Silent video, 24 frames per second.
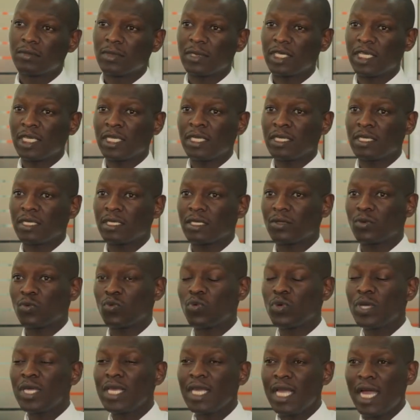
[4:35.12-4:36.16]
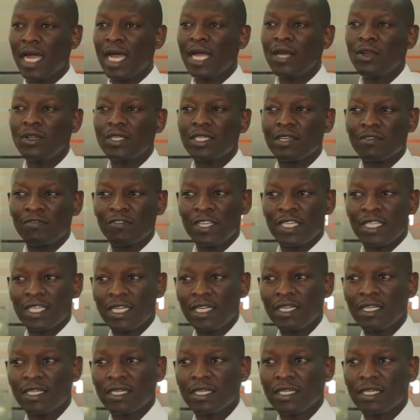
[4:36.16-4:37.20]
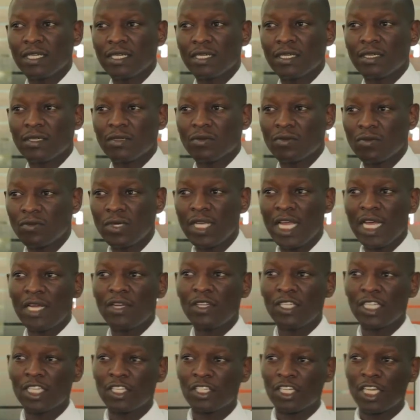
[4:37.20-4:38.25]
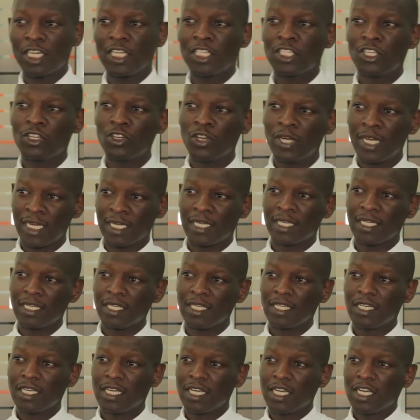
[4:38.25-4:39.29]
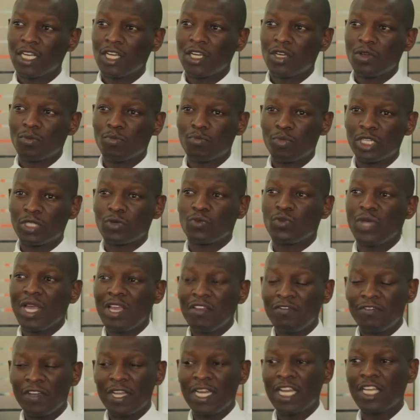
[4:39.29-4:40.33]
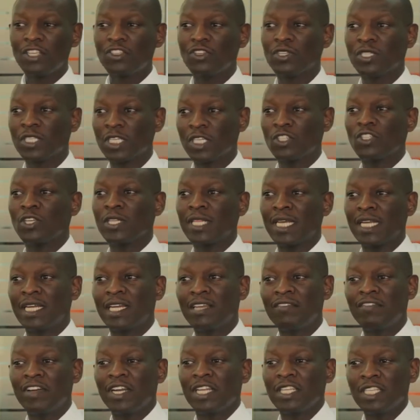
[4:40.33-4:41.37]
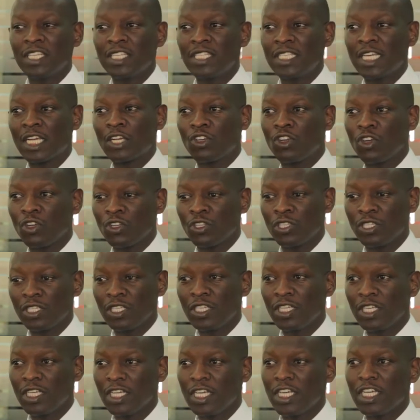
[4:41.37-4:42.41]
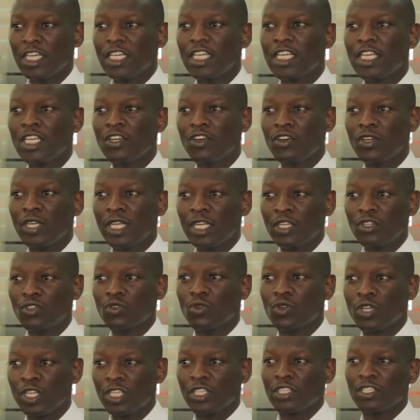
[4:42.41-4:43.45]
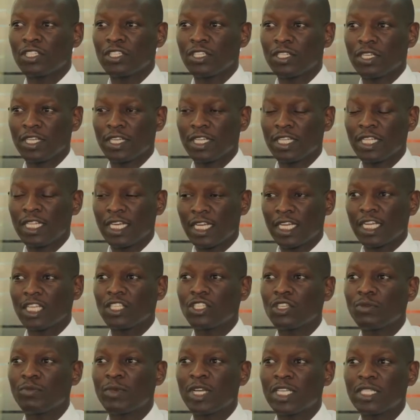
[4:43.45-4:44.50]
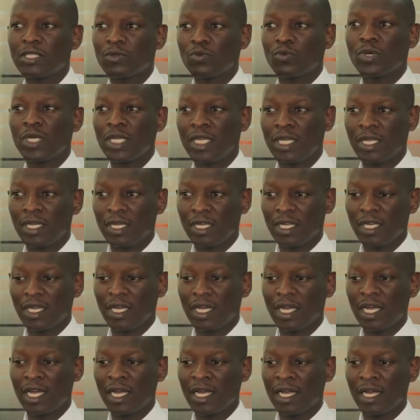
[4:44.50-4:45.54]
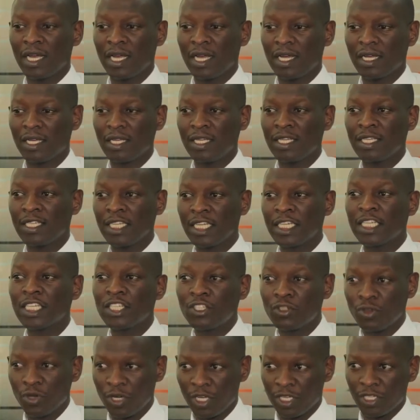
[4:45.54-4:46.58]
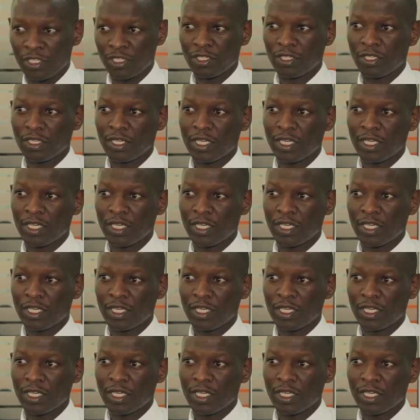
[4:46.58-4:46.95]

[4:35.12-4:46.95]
And we are not a fintech, we are not a traditional lender, but we are a financial institution that leverages technology in order to reach the customers we are intending to reach.